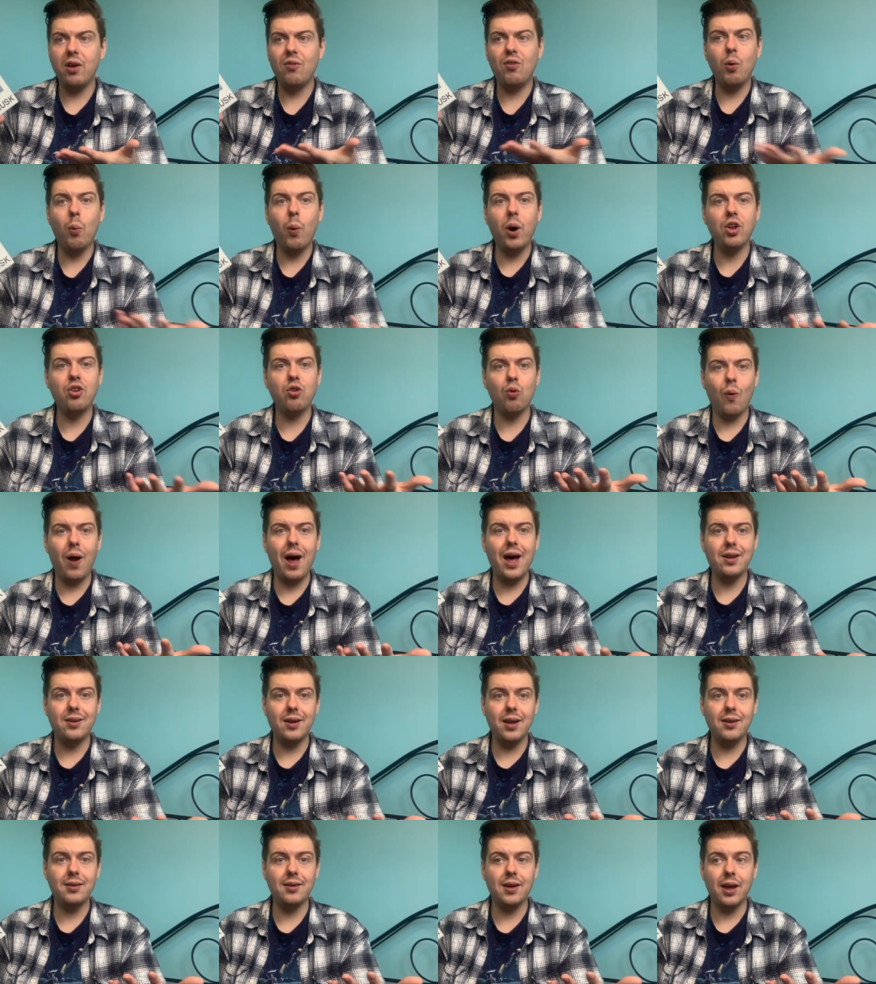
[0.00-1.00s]
if you wanted to
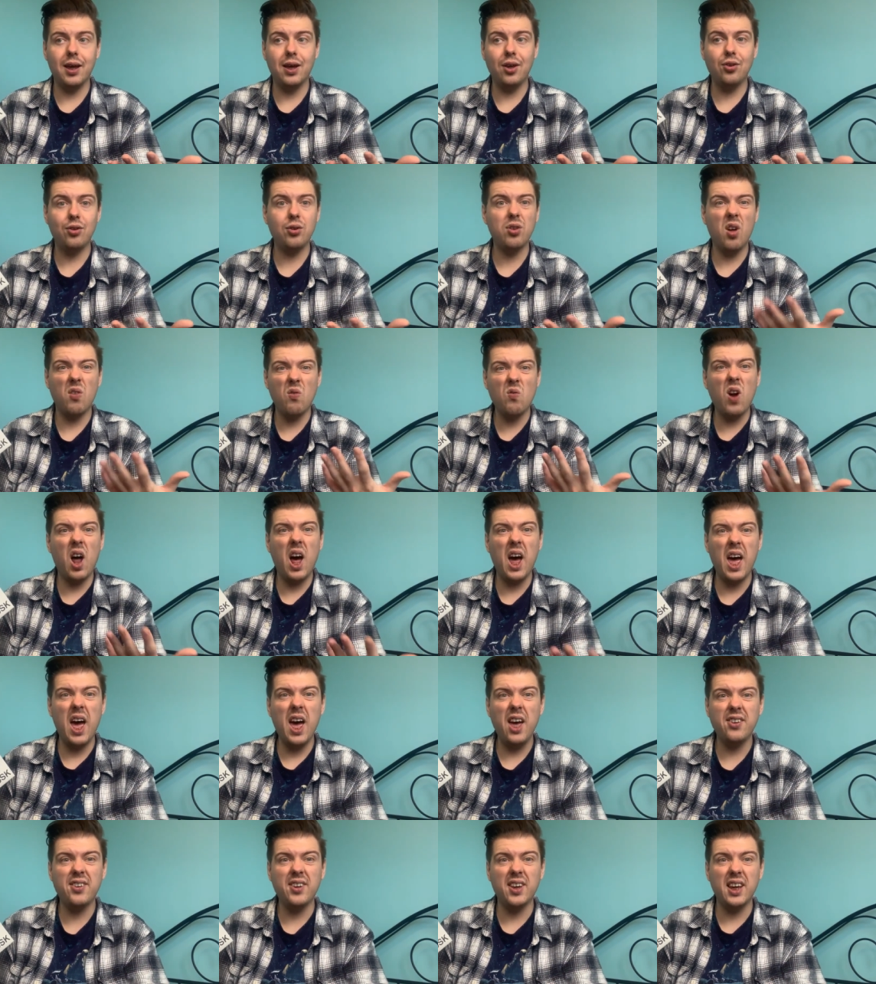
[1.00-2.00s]
write essays, then
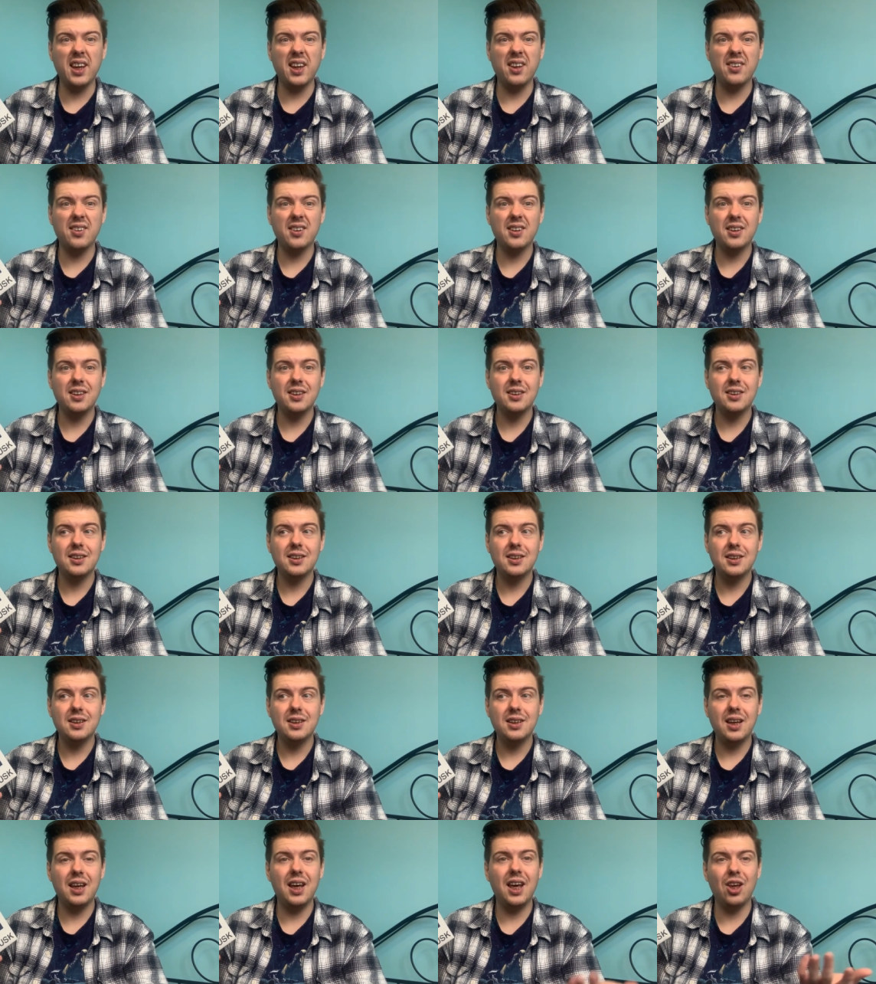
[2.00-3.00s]
write essays,
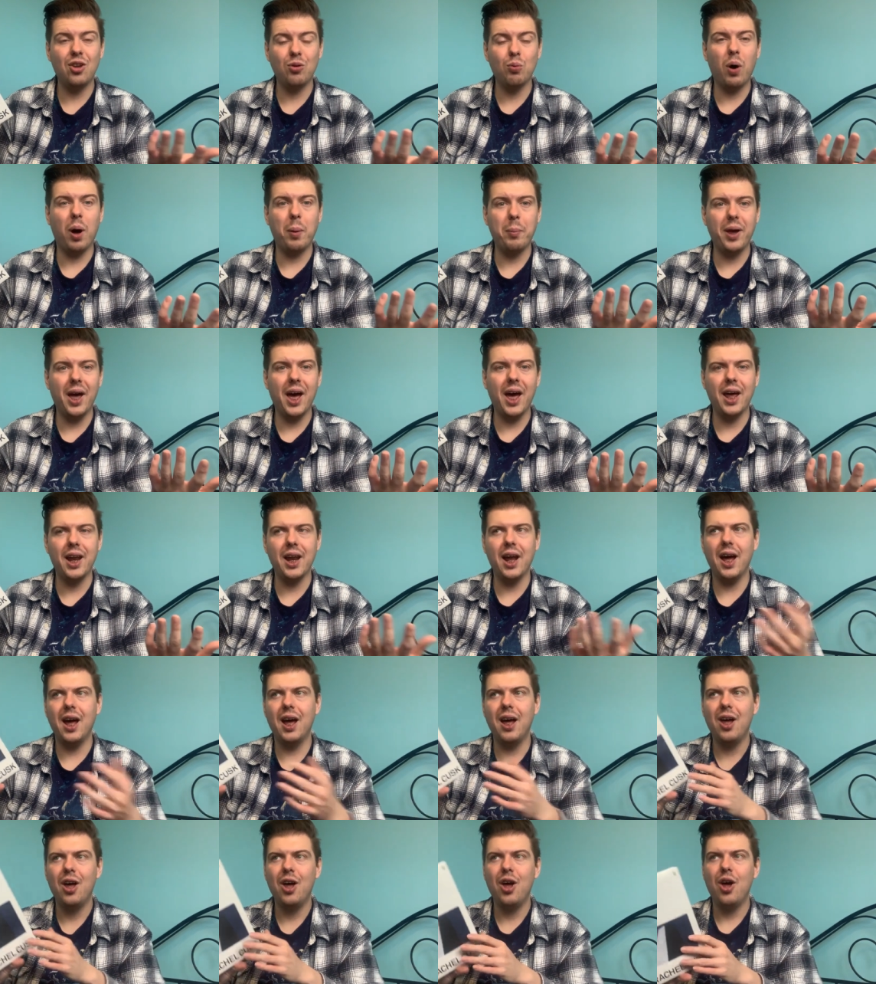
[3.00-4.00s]
is what I'm getting
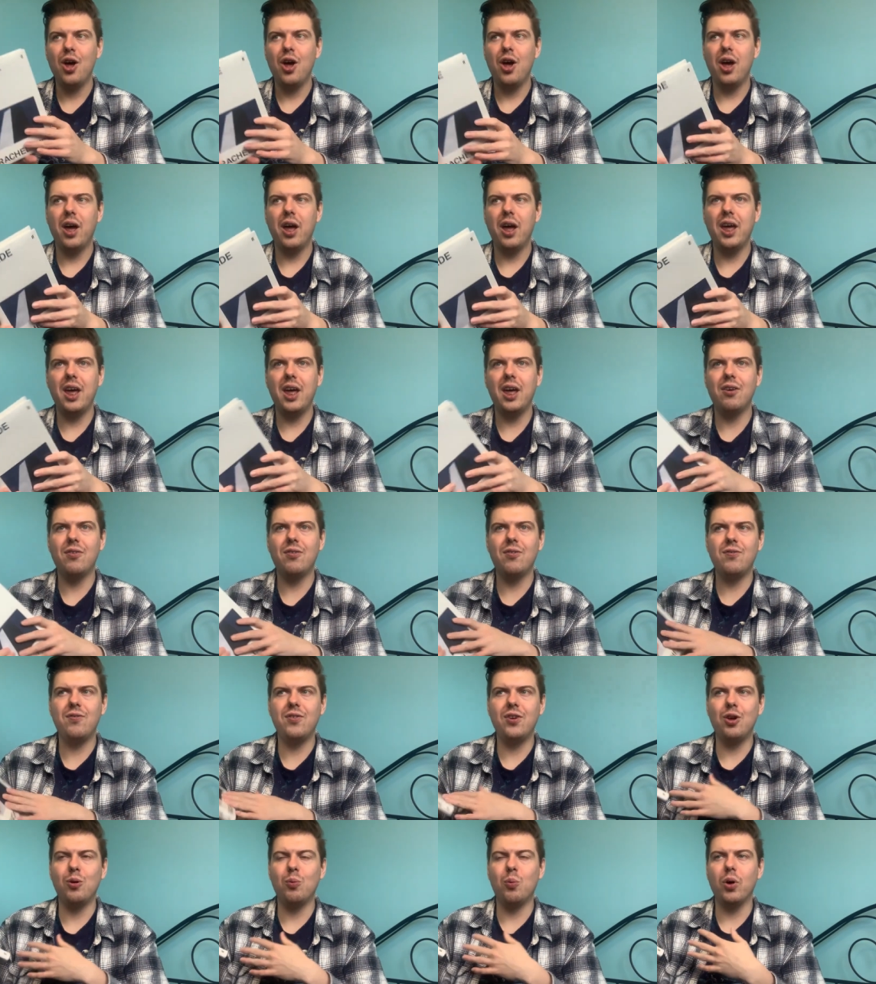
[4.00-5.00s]
at.
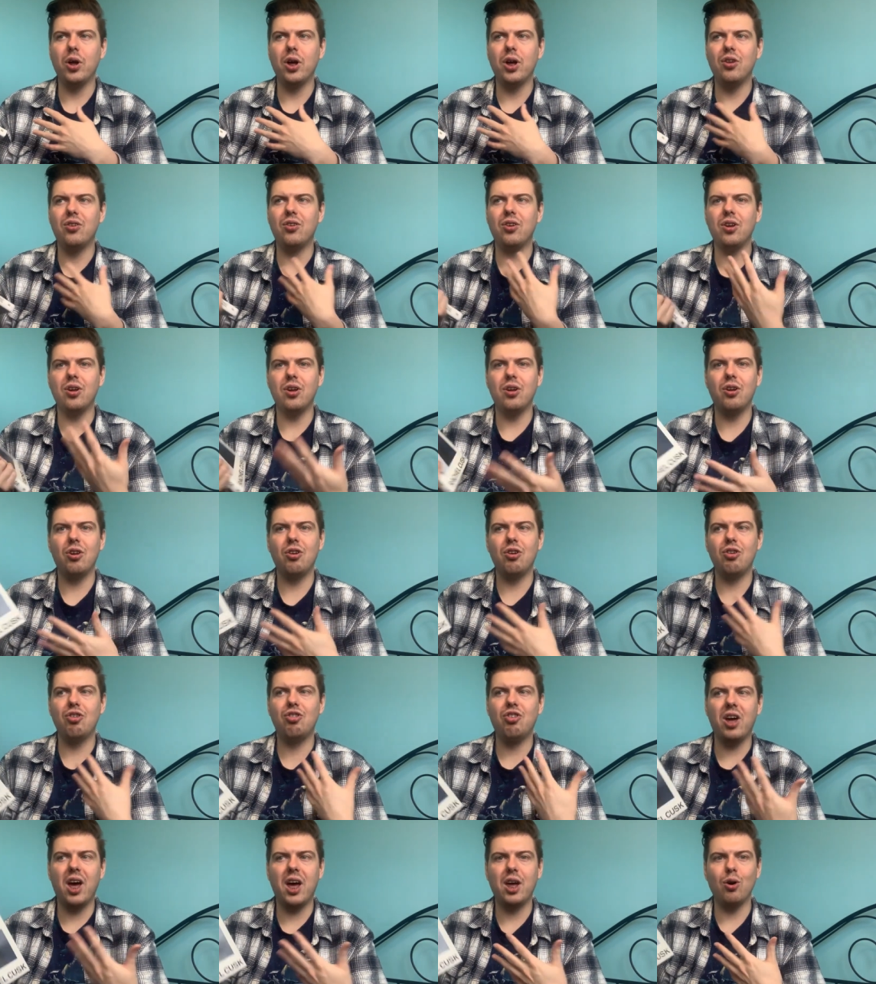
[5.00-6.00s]
If you wanted to
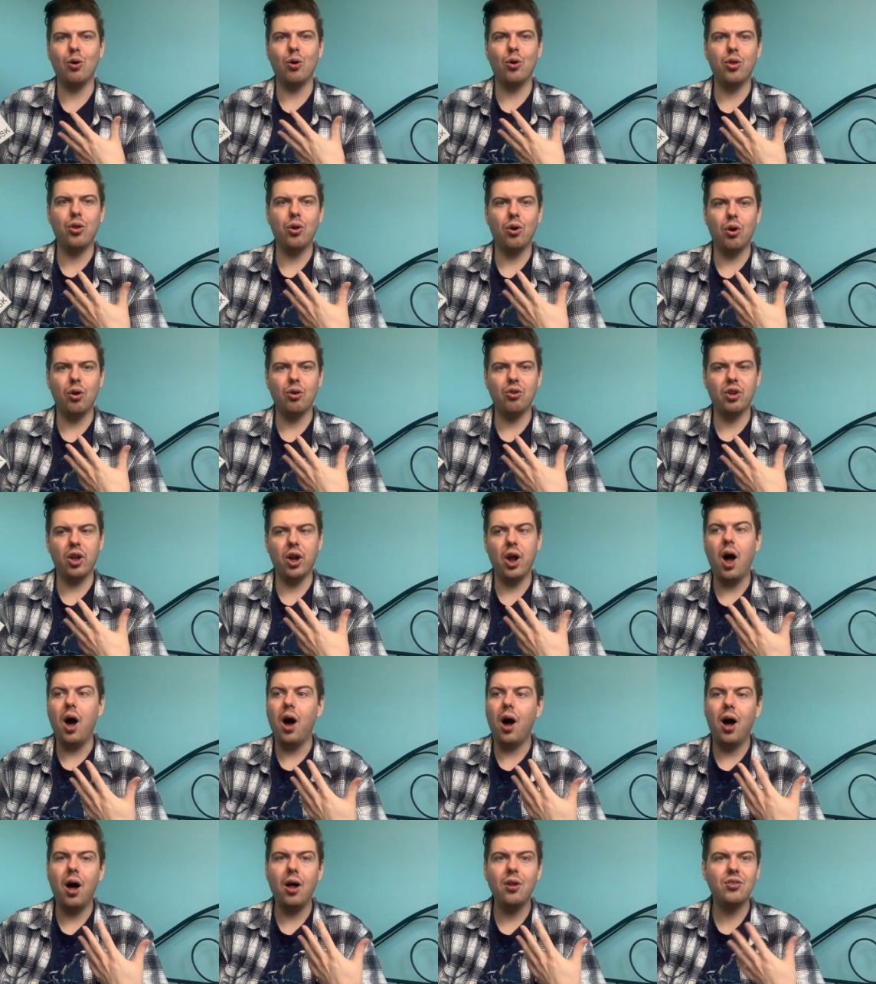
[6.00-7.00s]
share your thoughts on
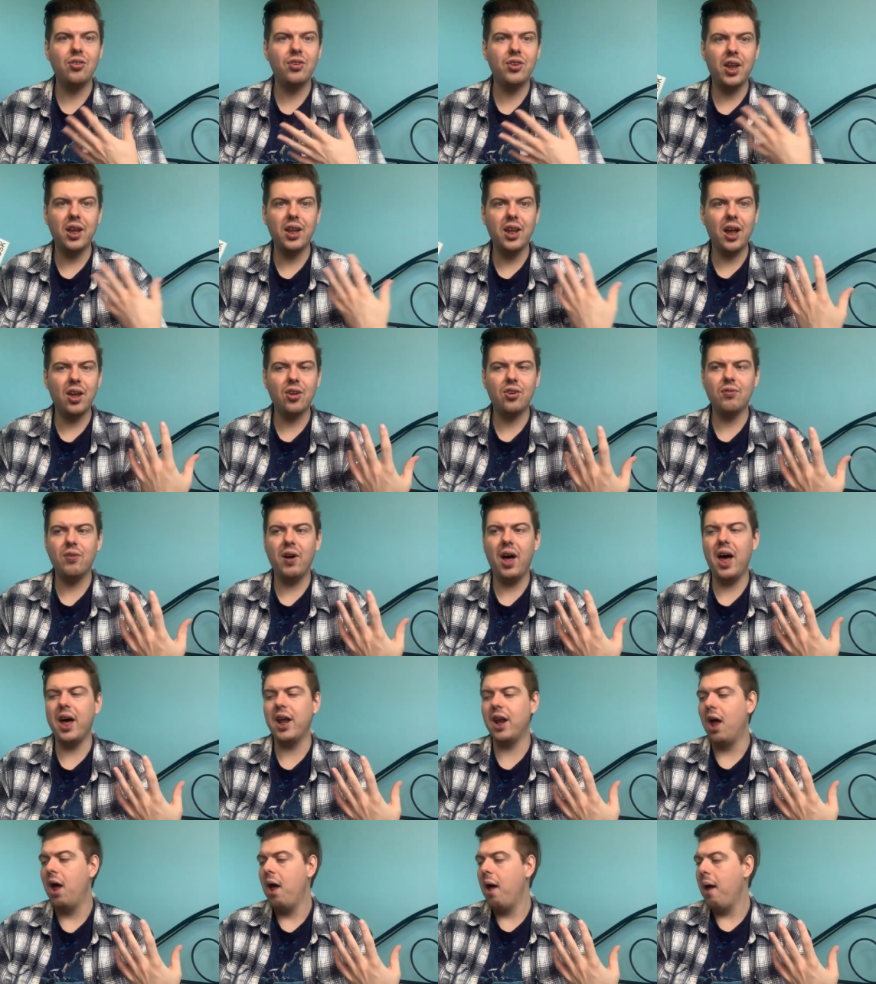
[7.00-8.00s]
art, then that's fine.